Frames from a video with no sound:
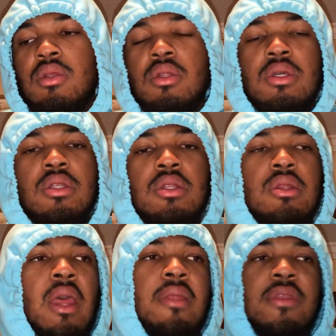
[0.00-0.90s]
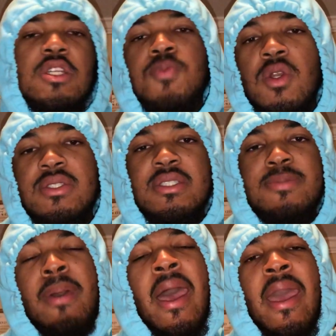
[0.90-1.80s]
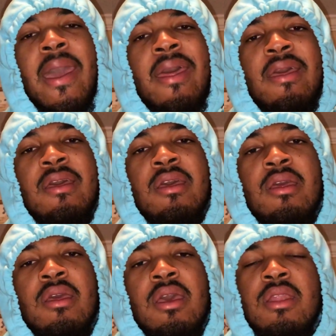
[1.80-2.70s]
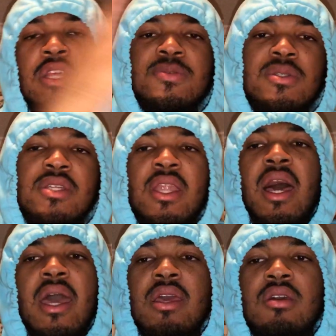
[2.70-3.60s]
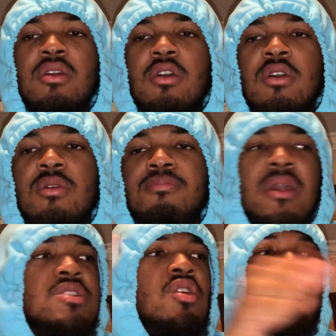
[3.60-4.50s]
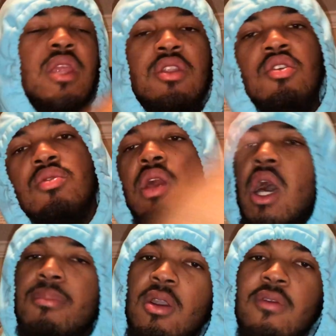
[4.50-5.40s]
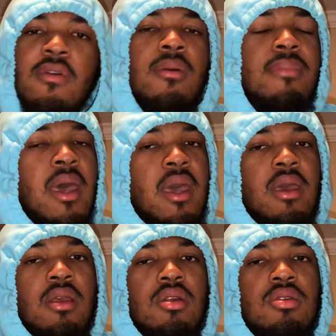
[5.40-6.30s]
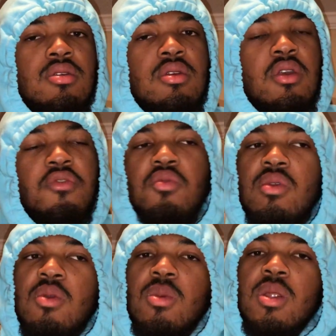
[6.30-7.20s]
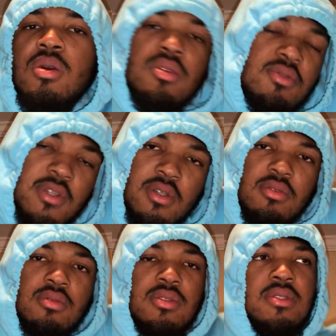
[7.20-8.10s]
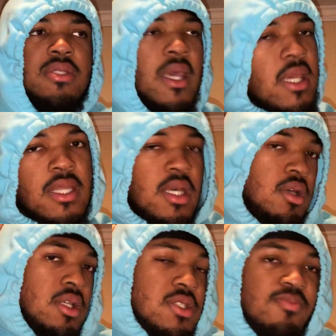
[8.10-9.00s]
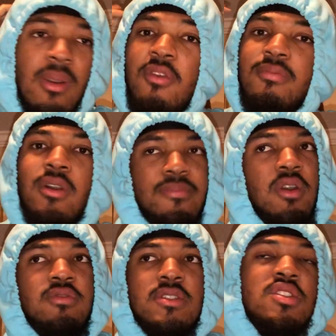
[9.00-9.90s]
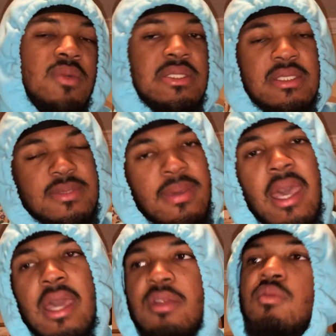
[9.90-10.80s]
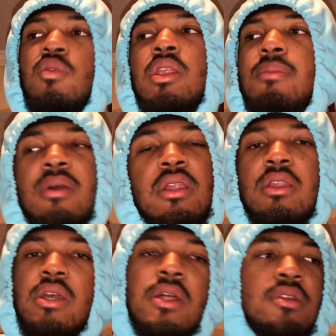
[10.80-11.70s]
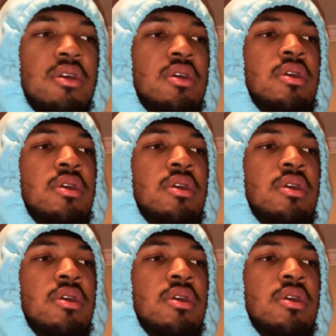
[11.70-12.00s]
that this person is bad and this person not, based on what they do. Nah, both of them bad. If you really want to, you know, take it there, it's both situations is bad. One ain't better than the other